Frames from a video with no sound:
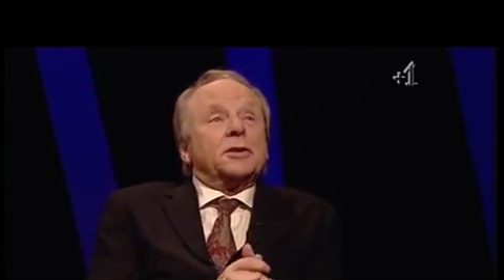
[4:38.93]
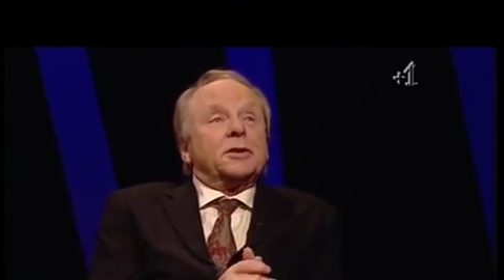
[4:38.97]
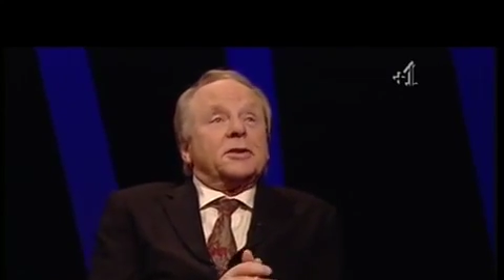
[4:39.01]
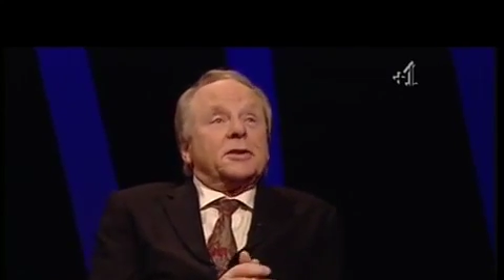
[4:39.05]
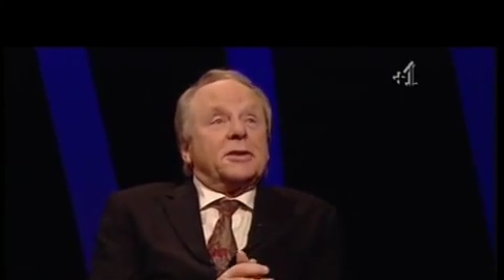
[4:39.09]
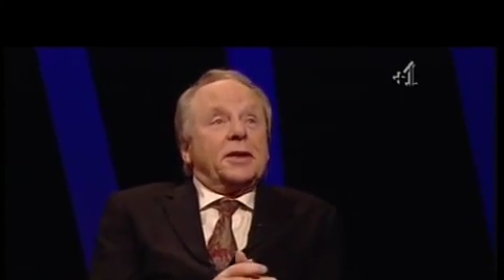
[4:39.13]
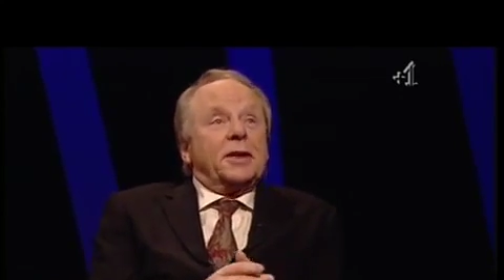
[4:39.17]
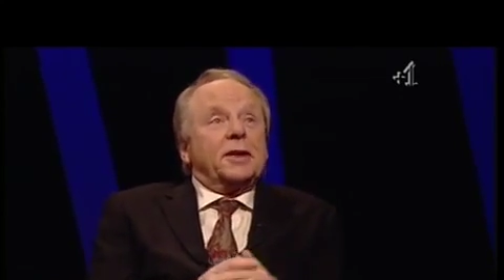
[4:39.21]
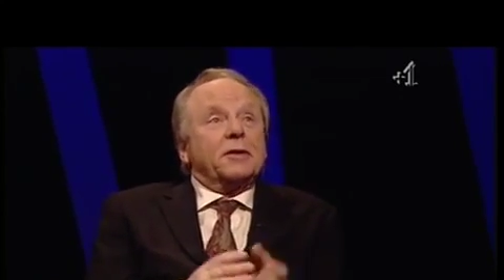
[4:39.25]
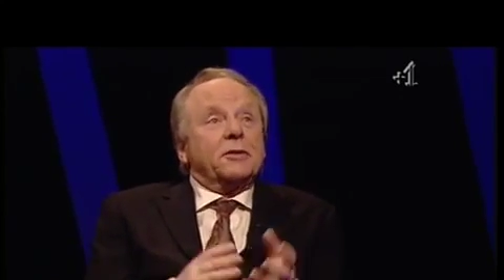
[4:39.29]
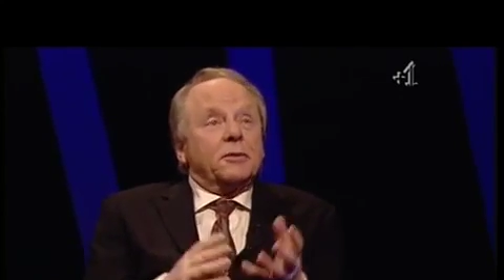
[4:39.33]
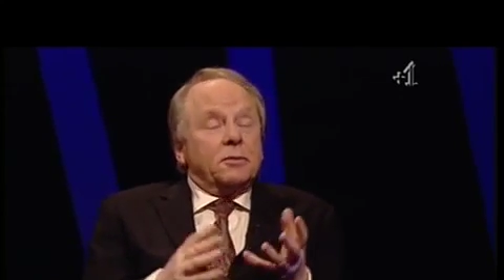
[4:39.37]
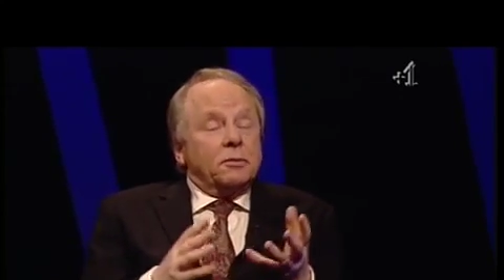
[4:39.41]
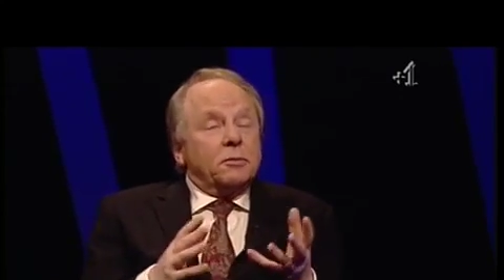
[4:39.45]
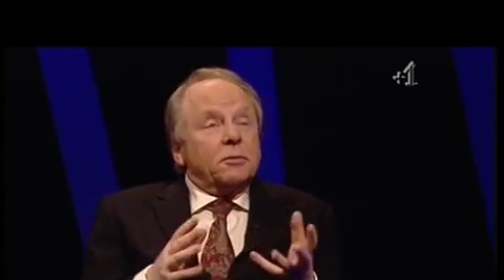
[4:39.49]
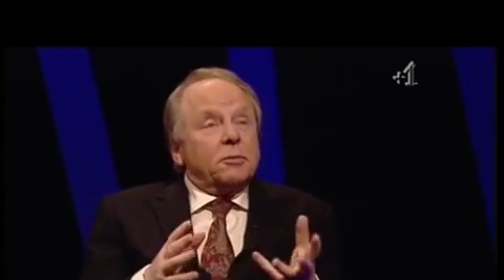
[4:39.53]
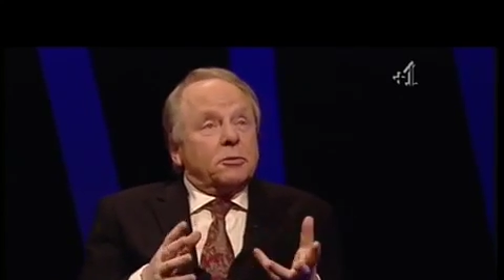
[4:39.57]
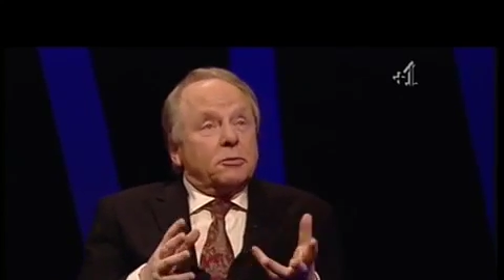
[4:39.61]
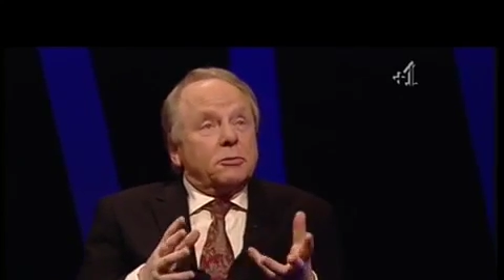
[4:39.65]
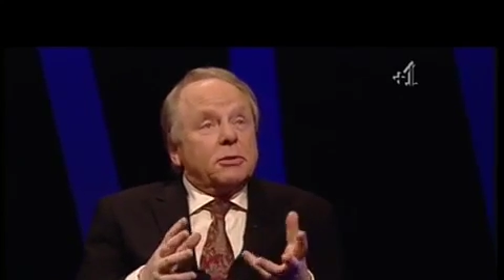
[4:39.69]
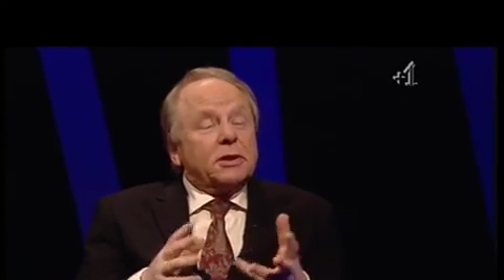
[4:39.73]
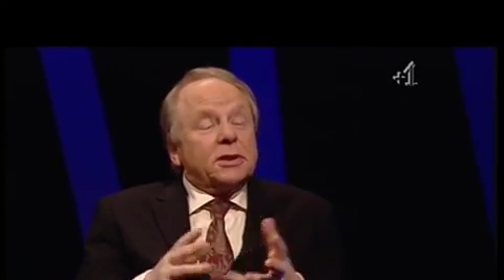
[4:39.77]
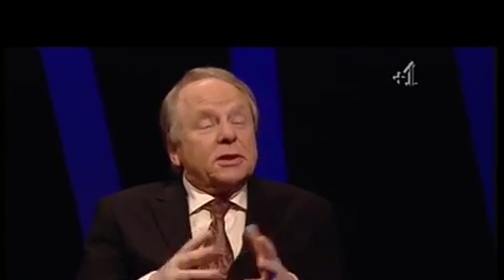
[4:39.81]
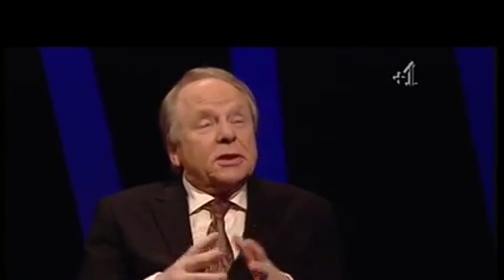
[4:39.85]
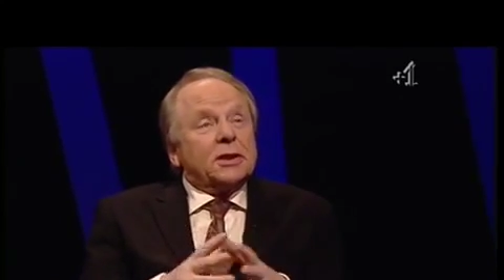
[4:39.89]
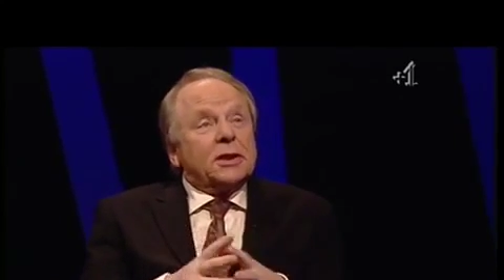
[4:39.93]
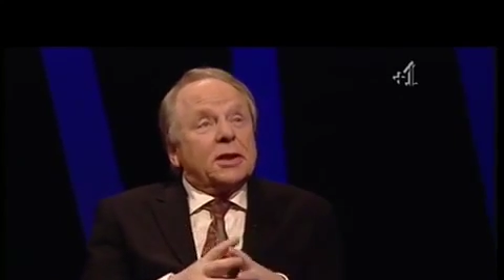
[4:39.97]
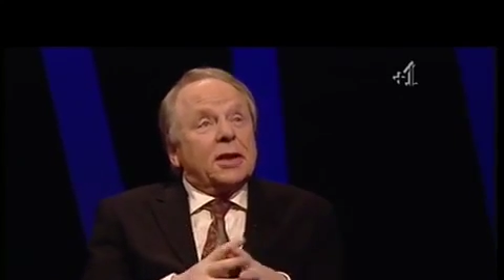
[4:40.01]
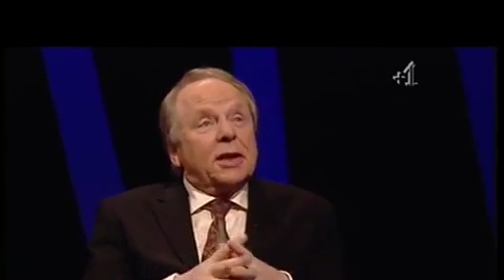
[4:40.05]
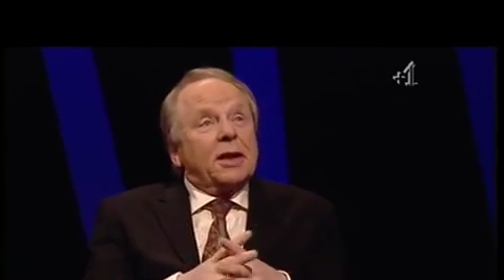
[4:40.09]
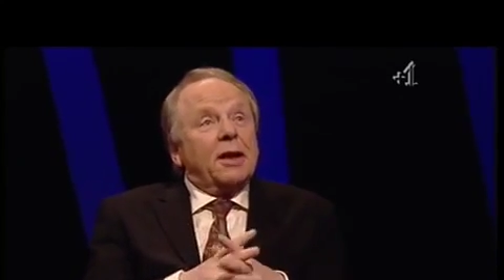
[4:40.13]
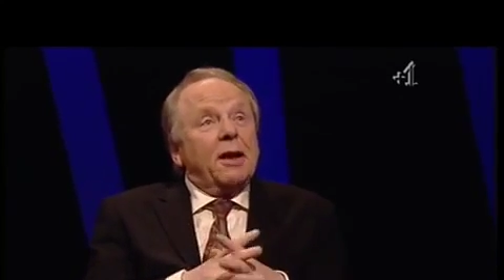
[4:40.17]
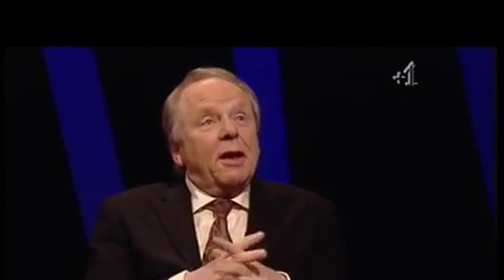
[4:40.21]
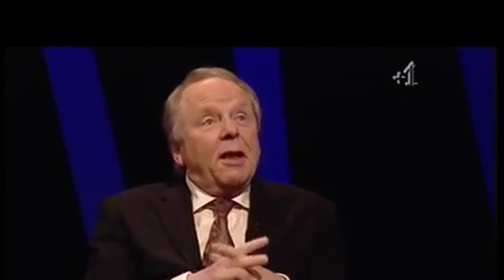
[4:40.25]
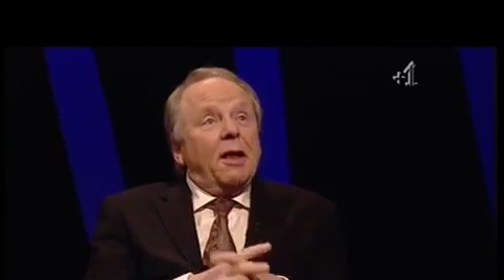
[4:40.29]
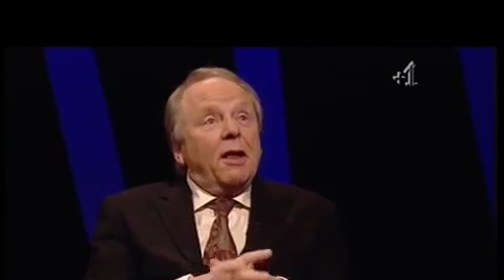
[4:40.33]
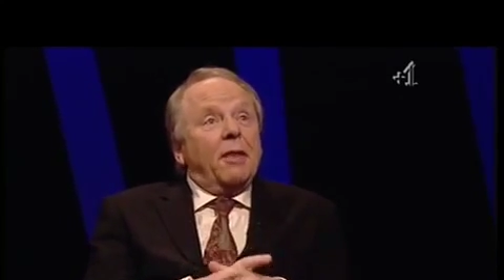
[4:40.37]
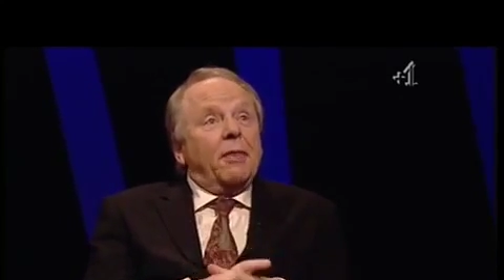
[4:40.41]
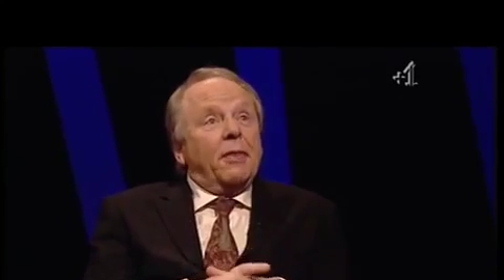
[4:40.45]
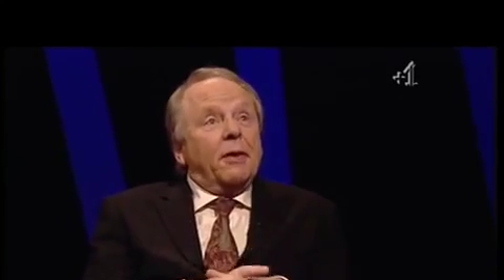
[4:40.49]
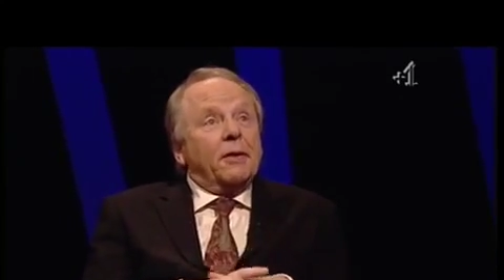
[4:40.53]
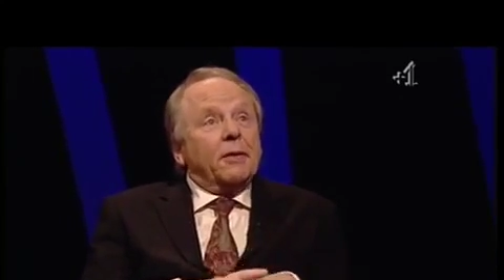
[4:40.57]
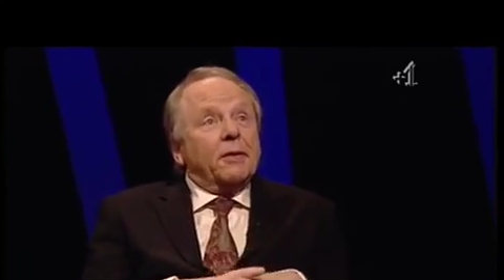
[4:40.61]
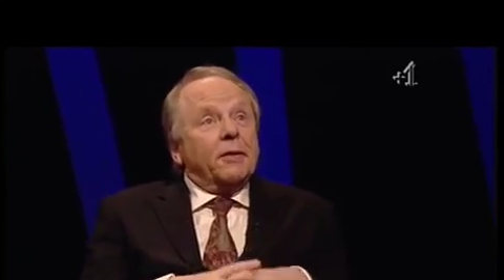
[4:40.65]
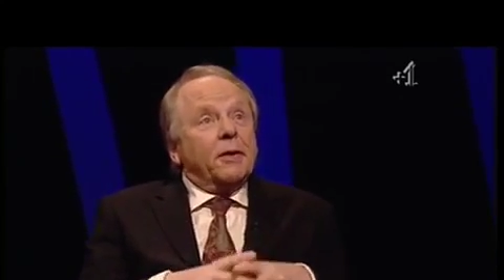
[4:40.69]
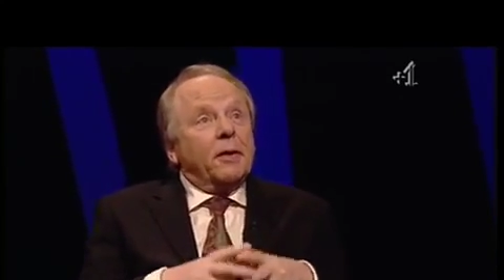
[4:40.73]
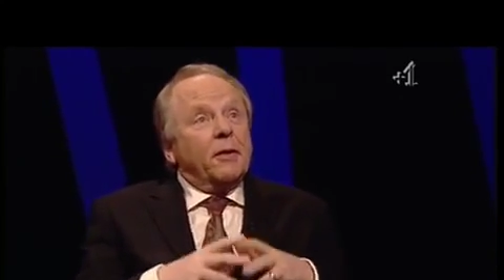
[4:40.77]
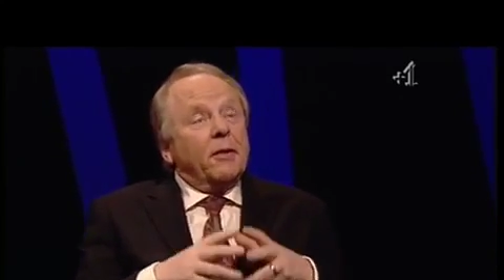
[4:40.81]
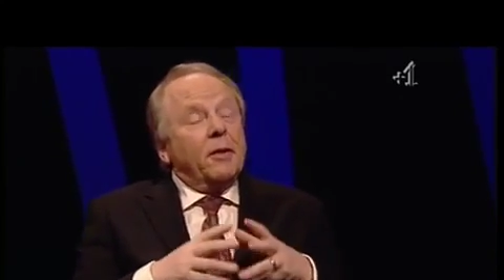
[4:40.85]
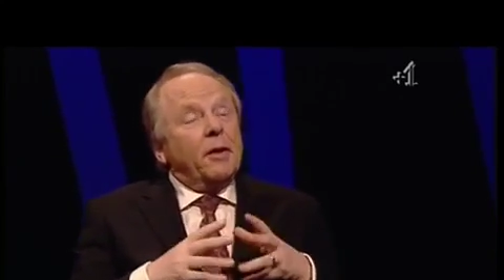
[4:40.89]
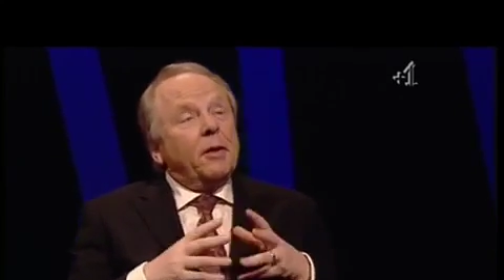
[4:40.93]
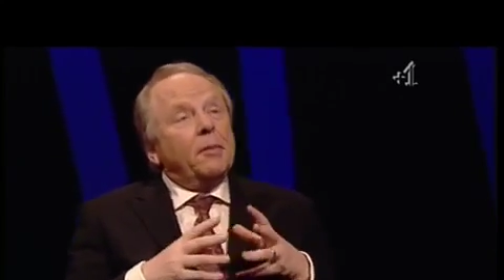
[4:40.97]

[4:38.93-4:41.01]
said recently that